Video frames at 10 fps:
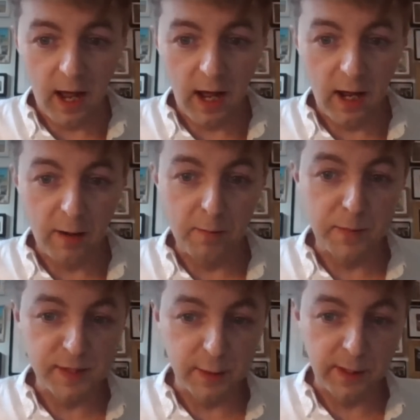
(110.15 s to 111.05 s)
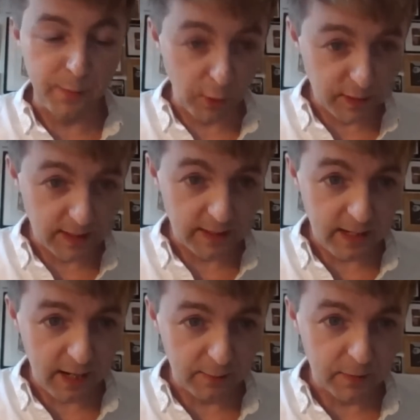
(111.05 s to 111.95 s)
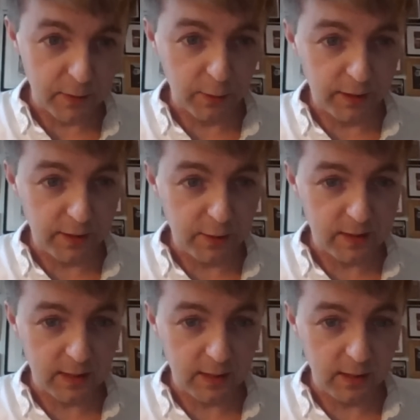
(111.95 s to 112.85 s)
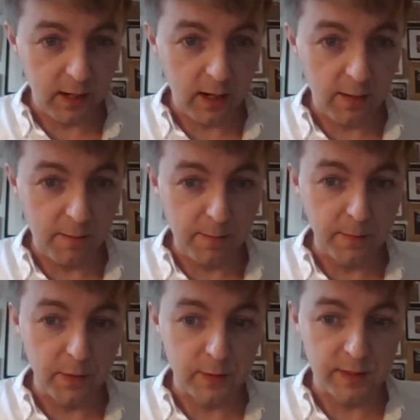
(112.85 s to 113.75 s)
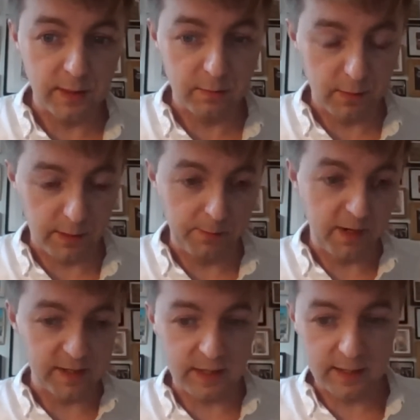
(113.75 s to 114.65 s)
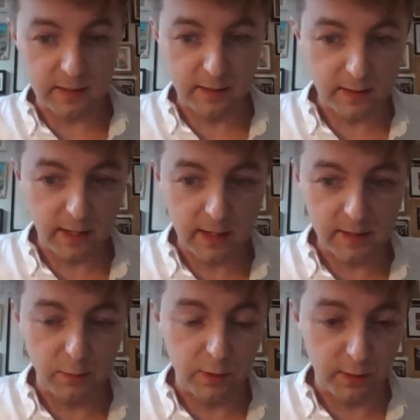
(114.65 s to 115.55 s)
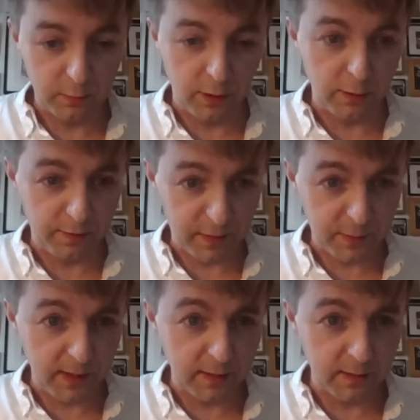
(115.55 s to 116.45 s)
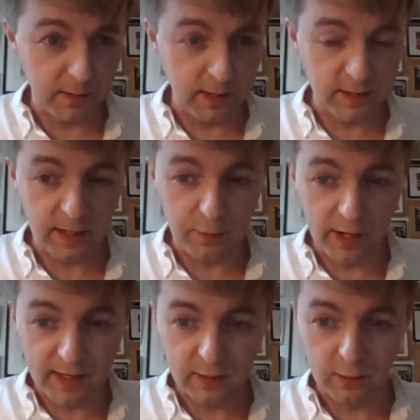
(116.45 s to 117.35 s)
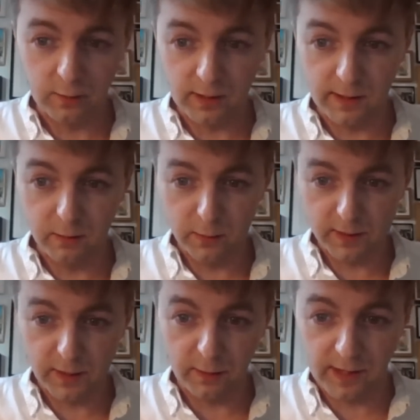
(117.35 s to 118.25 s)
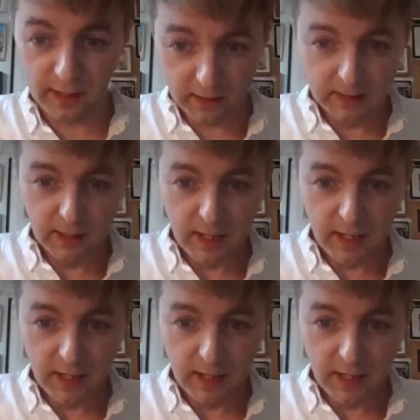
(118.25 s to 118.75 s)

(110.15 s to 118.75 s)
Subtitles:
So he appointed Adam Tolley QC, who's an investigating this case, and we don't know if he's paying a day-to-day rate or what's going on there.